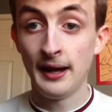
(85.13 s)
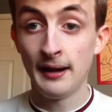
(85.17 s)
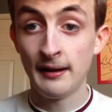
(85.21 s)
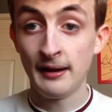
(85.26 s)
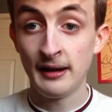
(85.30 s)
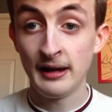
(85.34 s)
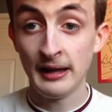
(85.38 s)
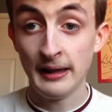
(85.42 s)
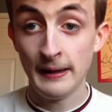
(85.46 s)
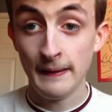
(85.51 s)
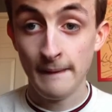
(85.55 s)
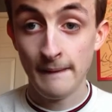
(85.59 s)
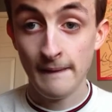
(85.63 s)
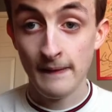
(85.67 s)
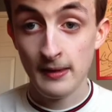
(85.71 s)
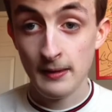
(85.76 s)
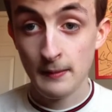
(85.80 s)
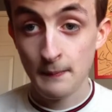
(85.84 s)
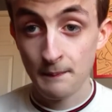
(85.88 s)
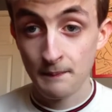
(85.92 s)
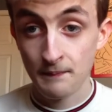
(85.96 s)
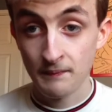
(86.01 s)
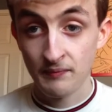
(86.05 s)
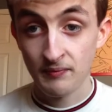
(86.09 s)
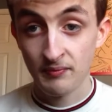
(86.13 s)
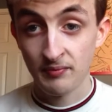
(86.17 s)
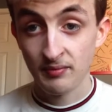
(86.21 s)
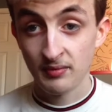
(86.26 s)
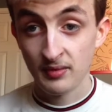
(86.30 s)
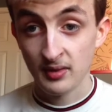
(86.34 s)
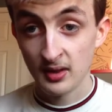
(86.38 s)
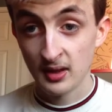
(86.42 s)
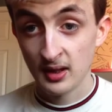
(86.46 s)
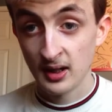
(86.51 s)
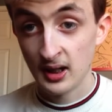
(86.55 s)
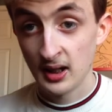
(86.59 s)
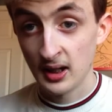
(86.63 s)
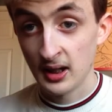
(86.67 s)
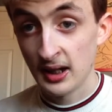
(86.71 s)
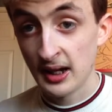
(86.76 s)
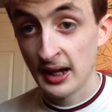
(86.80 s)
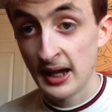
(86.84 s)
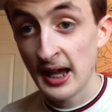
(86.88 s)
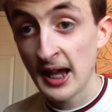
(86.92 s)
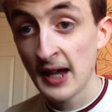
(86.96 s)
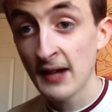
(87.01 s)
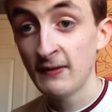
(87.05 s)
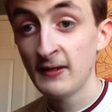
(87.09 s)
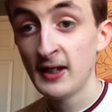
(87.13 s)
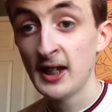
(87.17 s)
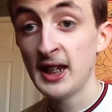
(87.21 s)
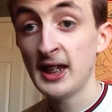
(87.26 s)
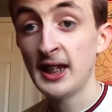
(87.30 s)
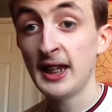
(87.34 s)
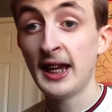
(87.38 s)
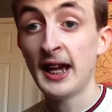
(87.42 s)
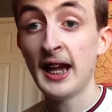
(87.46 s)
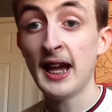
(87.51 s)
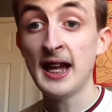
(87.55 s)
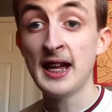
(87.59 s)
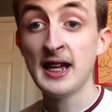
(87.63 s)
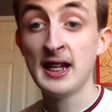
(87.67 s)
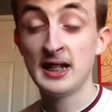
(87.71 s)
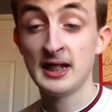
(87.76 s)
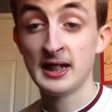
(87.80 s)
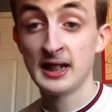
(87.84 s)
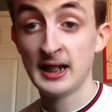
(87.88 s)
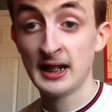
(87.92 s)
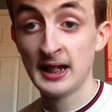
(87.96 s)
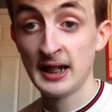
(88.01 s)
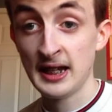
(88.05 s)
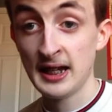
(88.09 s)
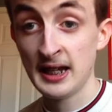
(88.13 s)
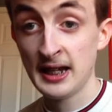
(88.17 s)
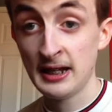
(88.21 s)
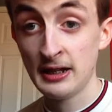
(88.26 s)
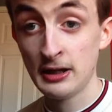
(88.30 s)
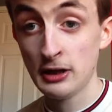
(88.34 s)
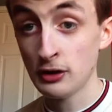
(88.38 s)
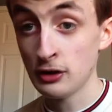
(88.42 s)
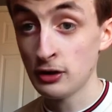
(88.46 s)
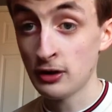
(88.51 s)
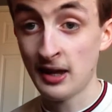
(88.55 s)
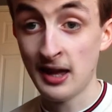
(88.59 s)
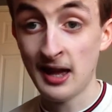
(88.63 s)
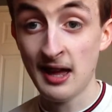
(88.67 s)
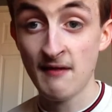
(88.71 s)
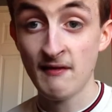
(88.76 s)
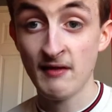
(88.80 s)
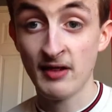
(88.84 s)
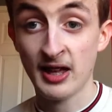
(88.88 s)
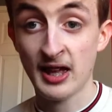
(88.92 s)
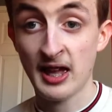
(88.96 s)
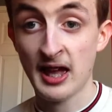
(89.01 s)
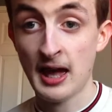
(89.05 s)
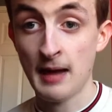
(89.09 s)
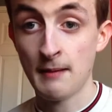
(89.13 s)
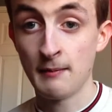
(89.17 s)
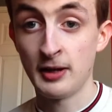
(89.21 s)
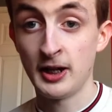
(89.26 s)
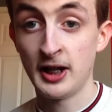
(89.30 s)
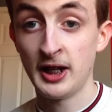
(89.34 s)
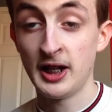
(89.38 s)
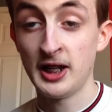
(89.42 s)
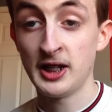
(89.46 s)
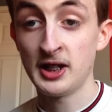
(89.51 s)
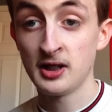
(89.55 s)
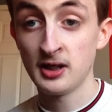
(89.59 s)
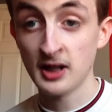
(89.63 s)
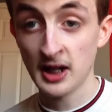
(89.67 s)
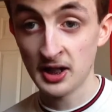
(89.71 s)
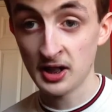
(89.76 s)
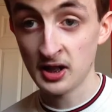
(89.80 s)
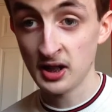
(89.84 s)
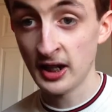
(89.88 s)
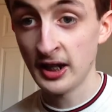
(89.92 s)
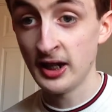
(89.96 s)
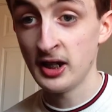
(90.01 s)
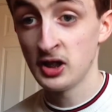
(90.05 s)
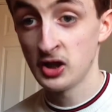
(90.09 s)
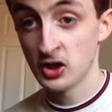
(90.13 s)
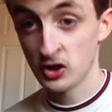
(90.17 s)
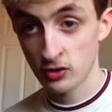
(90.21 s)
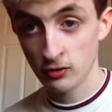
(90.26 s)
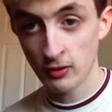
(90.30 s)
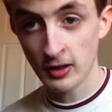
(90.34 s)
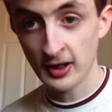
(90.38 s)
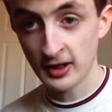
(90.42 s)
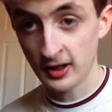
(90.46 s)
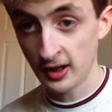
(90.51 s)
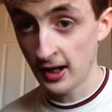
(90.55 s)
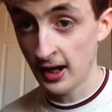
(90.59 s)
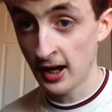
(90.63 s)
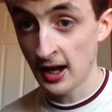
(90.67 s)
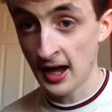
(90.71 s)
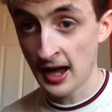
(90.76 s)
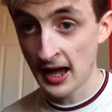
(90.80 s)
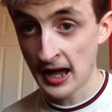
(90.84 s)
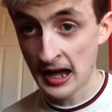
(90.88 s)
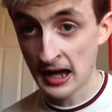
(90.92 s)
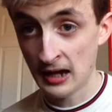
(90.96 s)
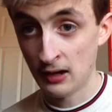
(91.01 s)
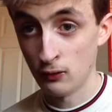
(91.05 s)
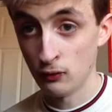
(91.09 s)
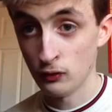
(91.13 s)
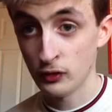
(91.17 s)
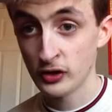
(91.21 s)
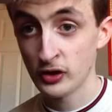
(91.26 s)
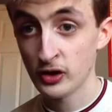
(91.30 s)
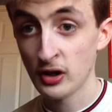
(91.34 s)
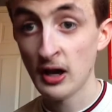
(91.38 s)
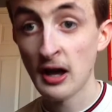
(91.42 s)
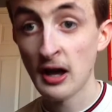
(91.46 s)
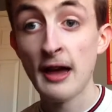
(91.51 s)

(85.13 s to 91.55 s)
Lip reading: And FTTH, it doesn't have a cabinet, it's literally straight to your house,